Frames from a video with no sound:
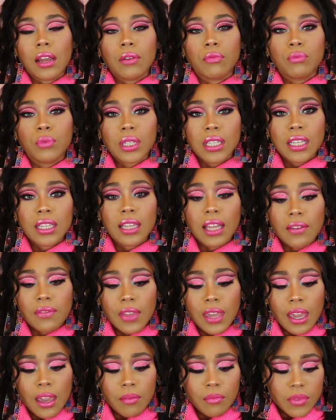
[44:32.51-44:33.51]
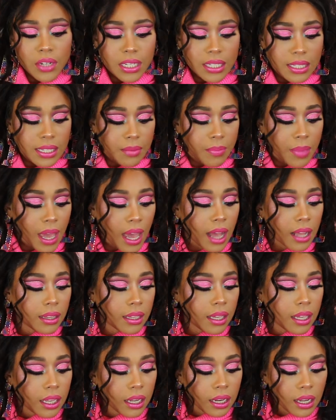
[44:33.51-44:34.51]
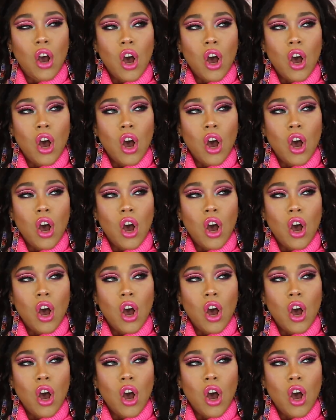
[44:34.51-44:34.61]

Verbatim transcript: I really love the Amrezy palette.